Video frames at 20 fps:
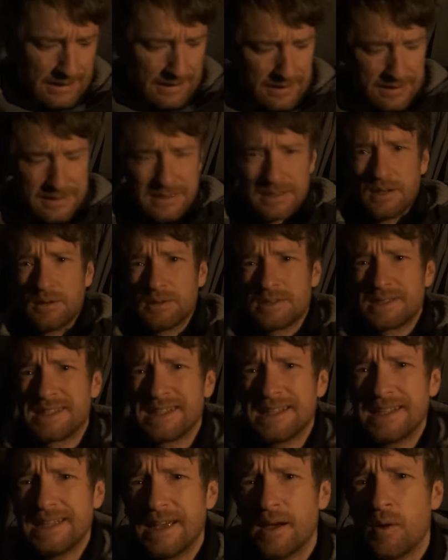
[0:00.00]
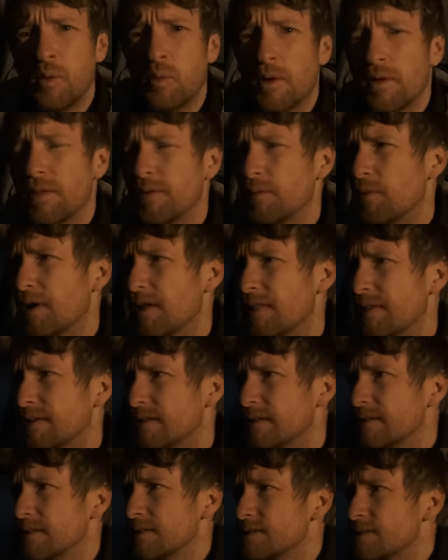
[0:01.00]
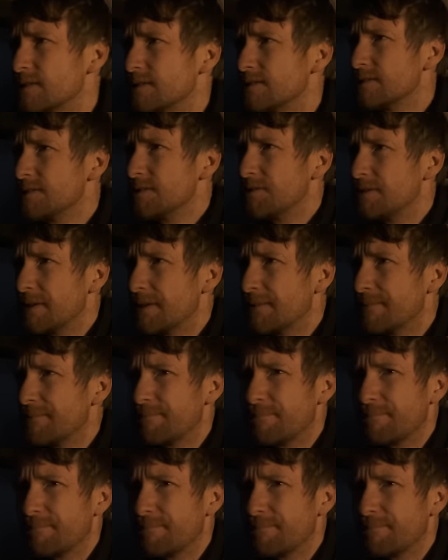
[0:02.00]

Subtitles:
let's go see what the weather conditions are doing.